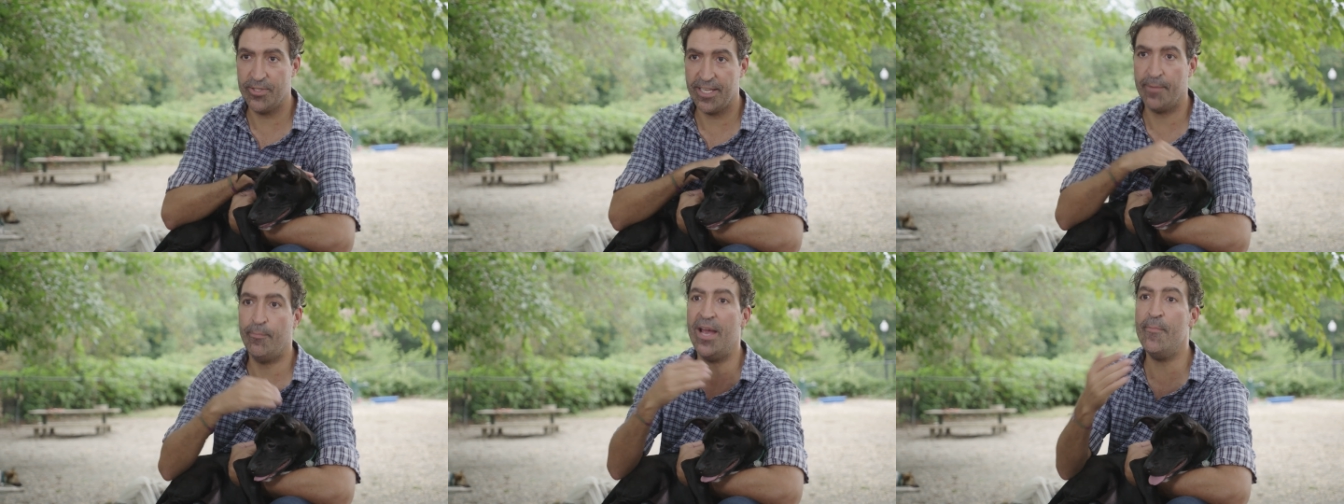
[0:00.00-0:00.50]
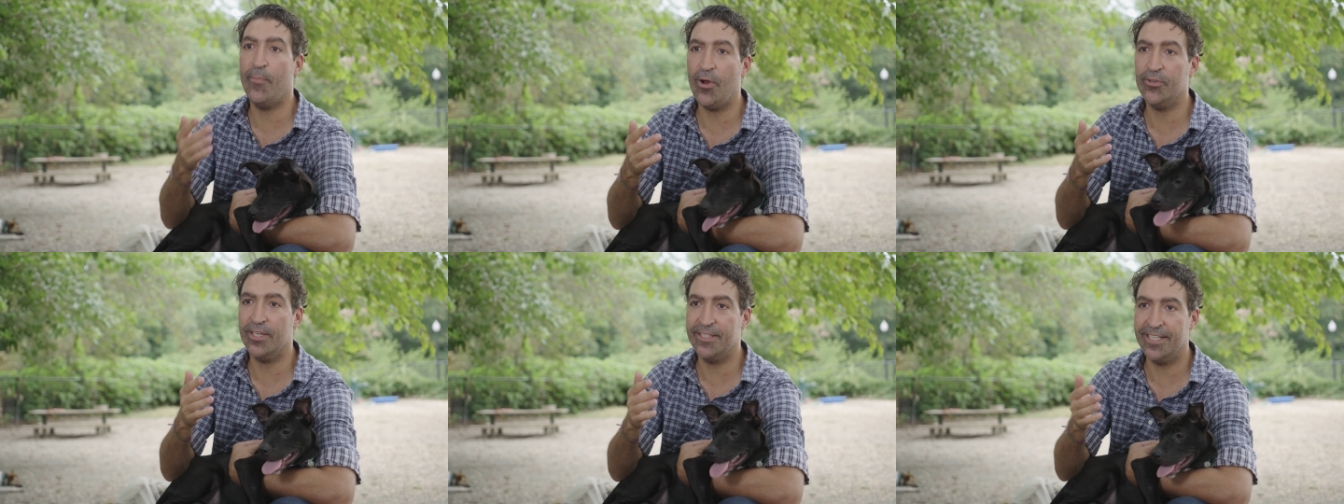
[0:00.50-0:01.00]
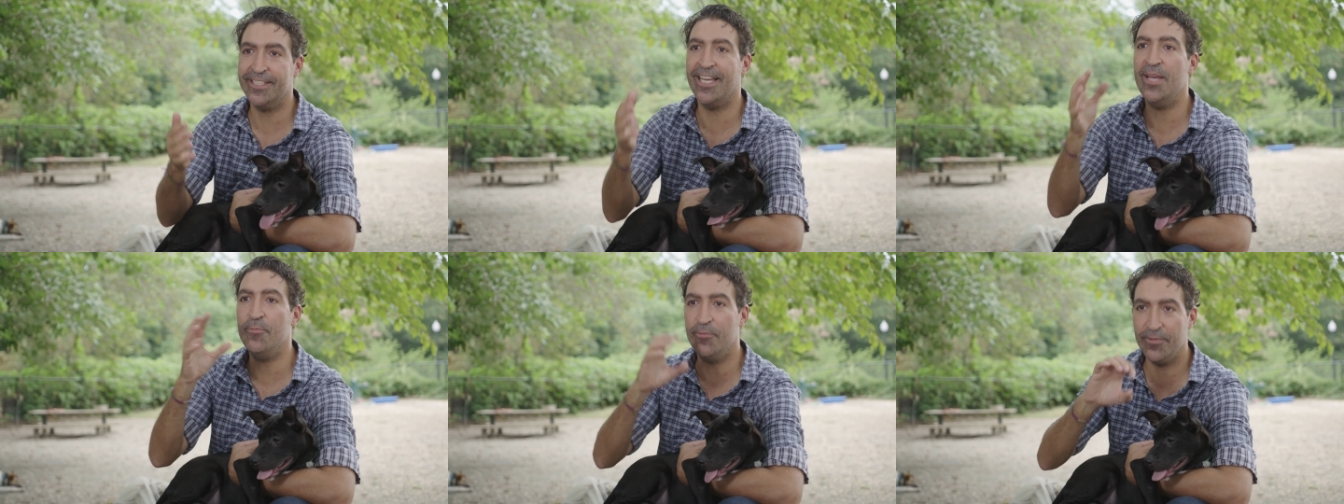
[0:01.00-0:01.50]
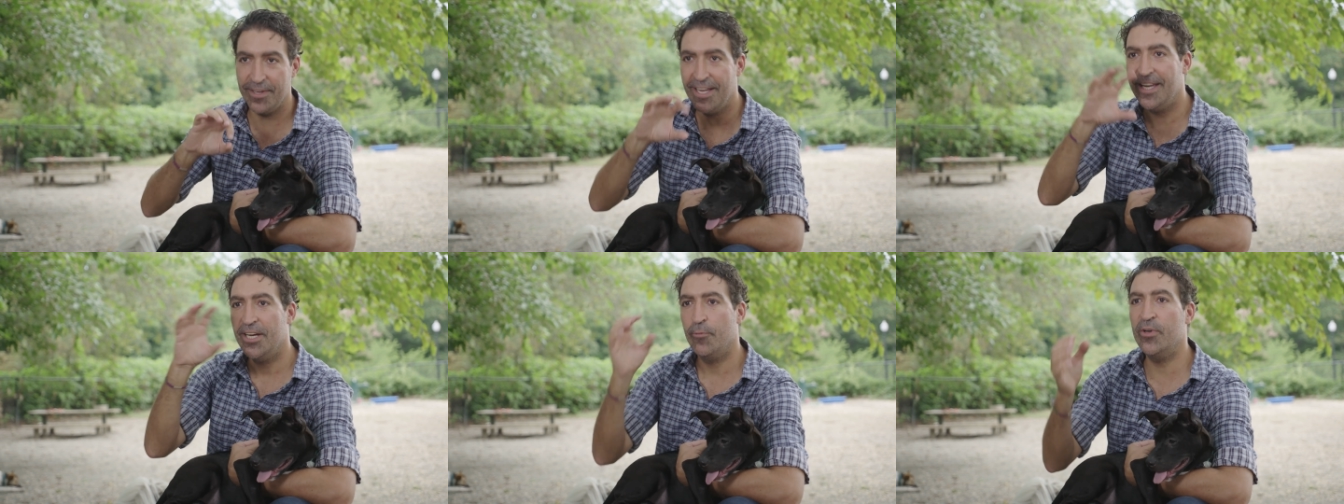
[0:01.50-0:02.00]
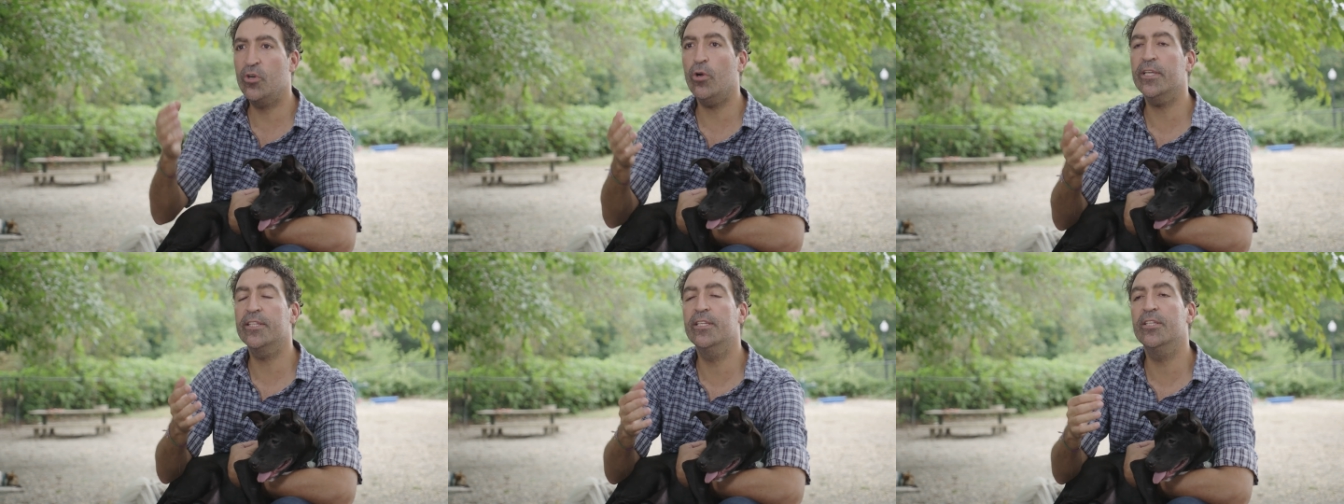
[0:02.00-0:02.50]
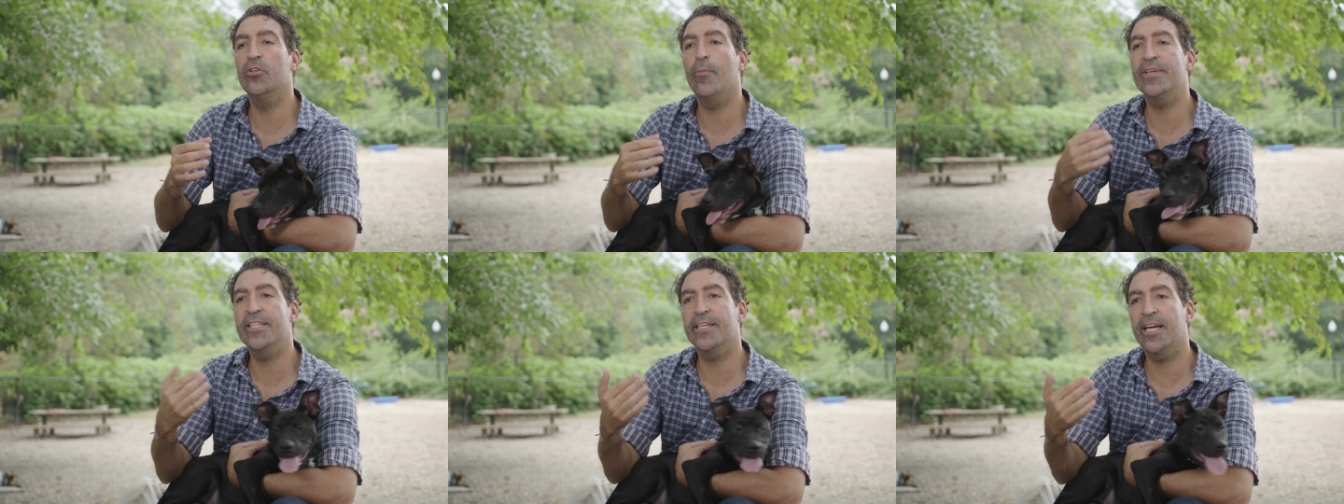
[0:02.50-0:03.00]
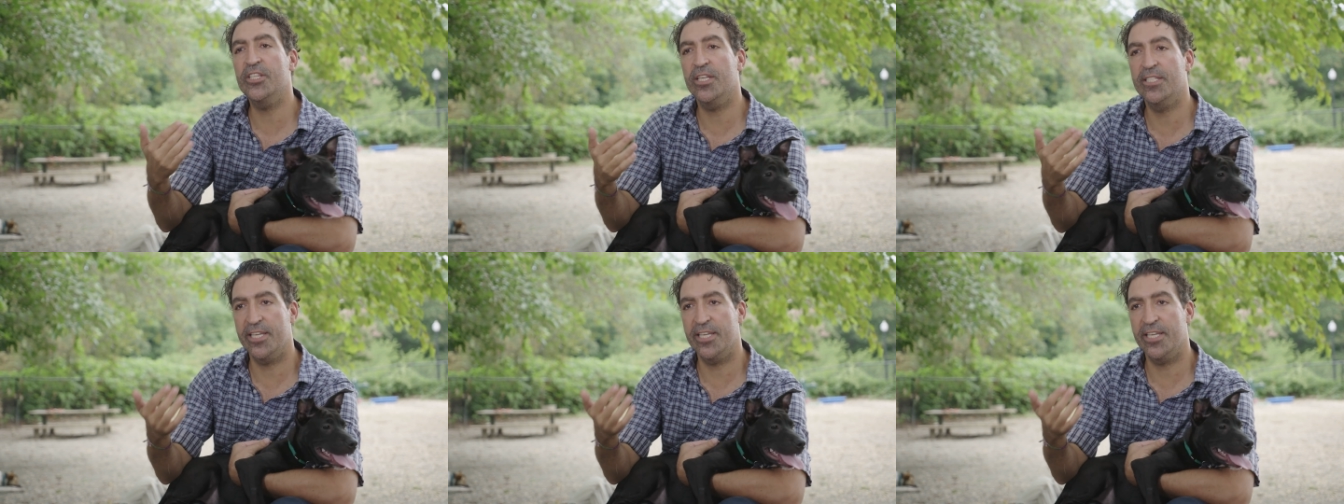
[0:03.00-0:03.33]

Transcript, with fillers: It's a byproduct that came, we call it the domestication